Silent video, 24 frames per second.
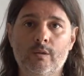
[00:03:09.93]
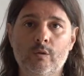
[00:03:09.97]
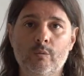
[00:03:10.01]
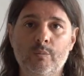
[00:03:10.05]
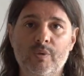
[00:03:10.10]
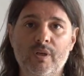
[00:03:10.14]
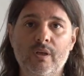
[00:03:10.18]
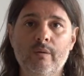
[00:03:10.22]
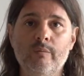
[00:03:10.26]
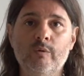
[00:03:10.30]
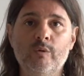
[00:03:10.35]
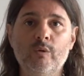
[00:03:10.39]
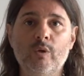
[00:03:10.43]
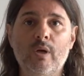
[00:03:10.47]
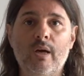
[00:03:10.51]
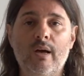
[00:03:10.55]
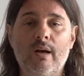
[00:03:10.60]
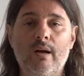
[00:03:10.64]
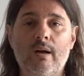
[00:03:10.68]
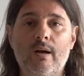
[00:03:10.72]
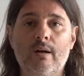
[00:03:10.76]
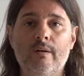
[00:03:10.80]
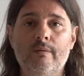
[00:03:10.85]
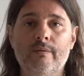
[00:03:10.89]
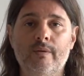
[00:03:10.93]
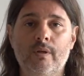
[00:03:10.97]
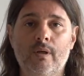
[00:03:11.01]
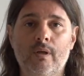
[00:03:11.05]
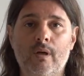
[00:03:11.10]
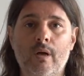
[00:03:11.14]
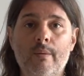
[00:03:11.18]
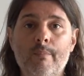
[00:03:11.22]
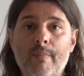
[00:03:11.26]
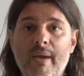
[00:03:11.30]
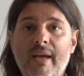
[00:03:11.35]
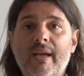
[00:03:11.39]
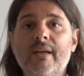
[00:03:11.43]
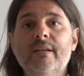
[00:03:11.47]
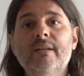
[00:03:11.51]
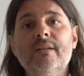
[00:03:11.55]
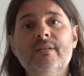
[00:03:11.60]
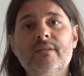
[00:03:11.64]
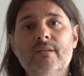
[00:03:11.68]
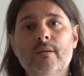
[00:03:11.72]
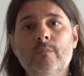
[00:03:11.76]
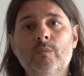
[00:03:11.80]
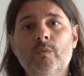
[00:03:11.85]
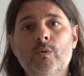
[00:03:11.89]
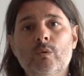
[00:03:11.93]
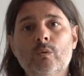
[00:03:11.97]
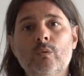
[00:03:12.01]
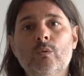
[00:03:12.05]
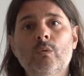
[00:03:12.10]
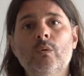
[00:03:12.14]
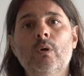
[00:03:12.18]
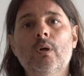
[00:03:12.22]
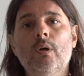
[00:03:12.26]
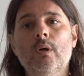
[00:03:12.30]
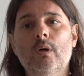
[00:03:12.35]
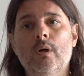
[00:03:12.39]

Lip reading: be able to have a mechanism to